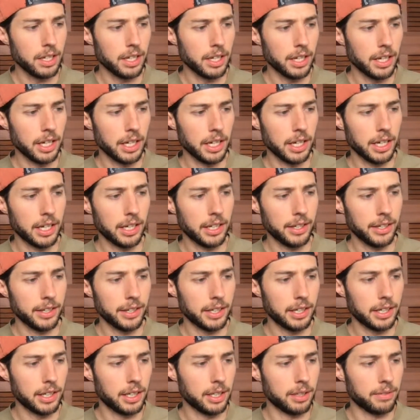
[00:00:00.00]
And
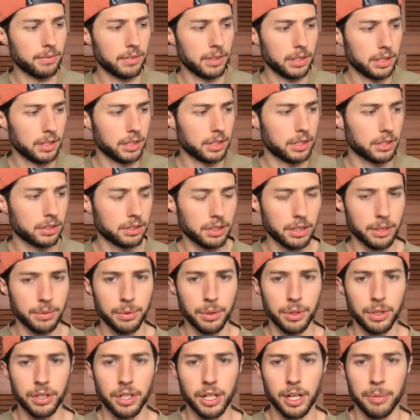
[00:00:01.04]
so I
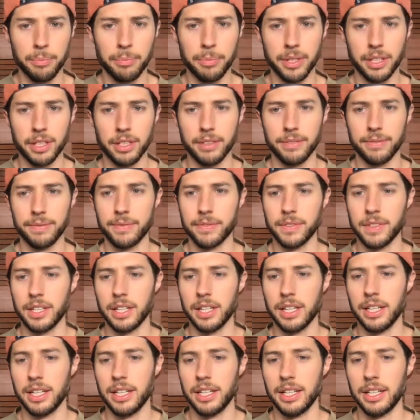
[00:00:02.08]
woke up and
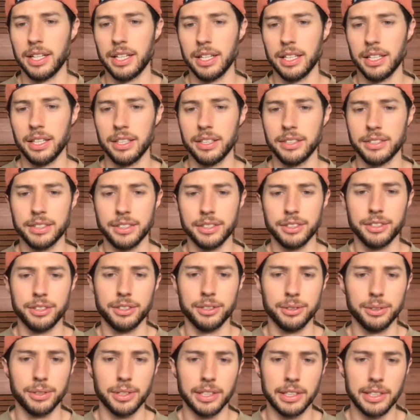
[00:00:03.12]
listened
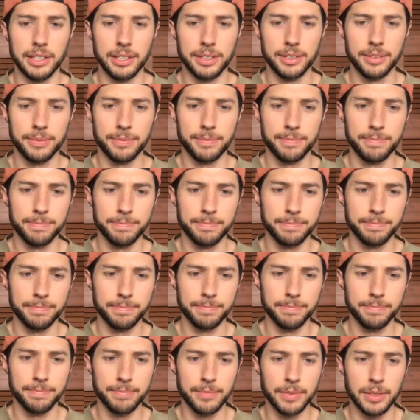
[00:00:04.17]
to a
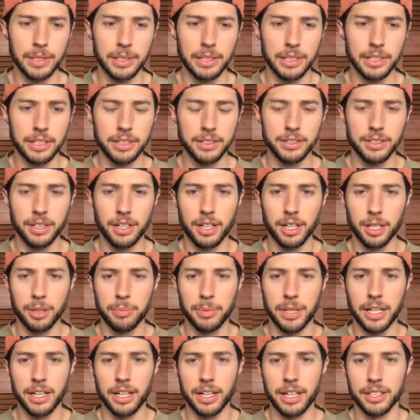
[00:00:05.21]
talk
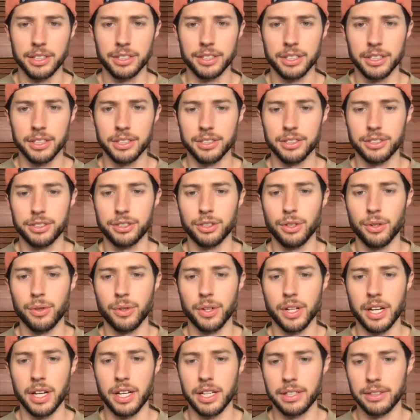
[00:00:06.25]
by Ajahn
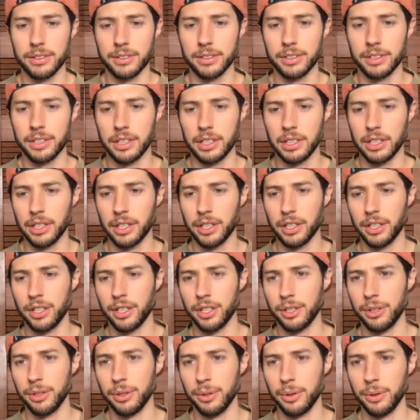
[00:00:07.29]
Sona,
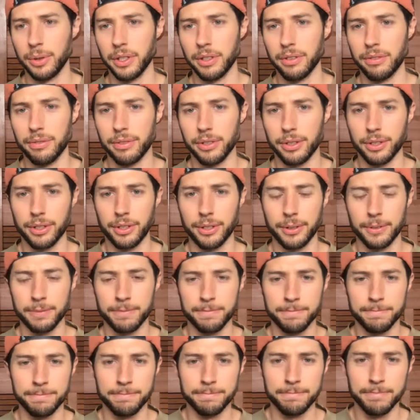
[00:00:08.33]
who, if you're
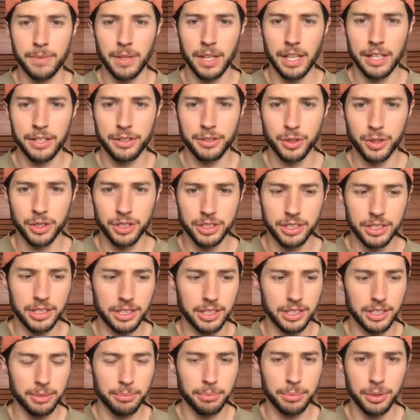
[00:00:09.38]
interested
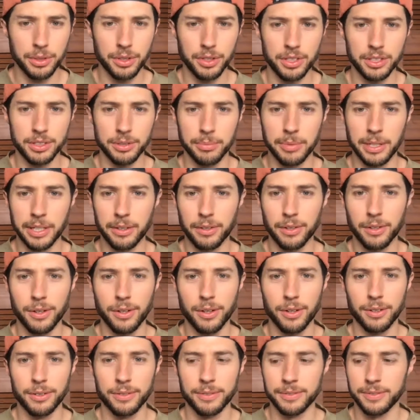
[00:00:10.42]
in Buddhism at
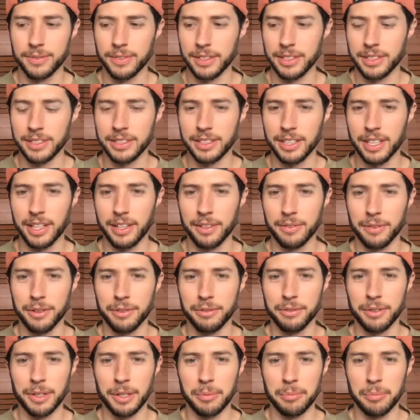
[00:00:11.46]
all, is kind of a
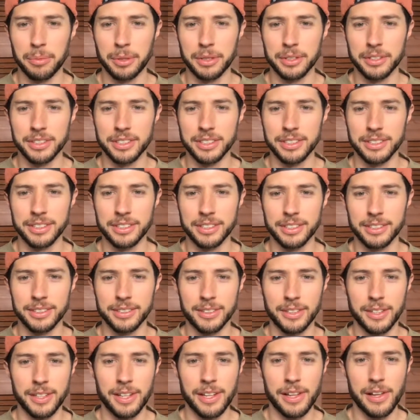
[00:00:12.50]
fun person to
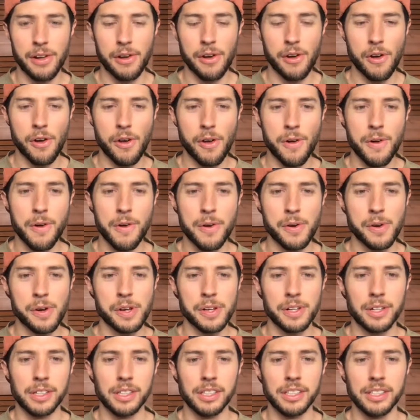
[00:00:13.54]

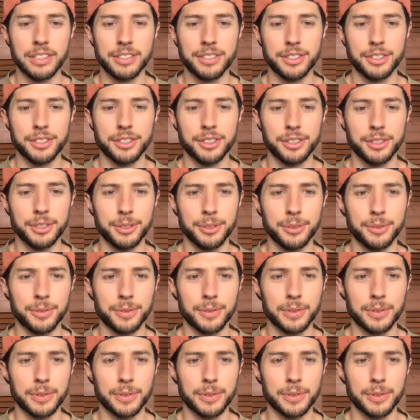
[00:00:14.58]
listen to.